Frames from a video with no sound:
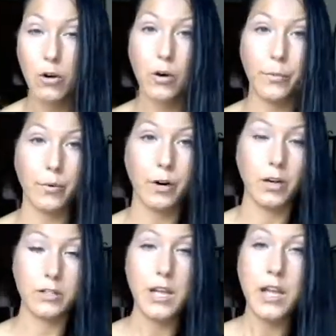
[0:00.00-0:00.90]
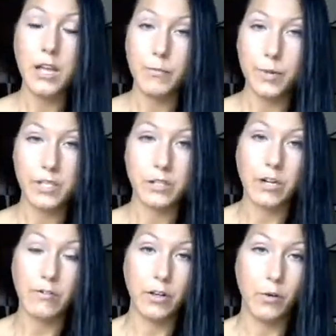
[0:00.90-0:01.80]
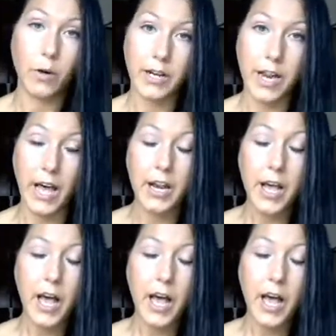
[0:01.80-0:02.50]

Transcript: corporate world, in business travel and whatnot.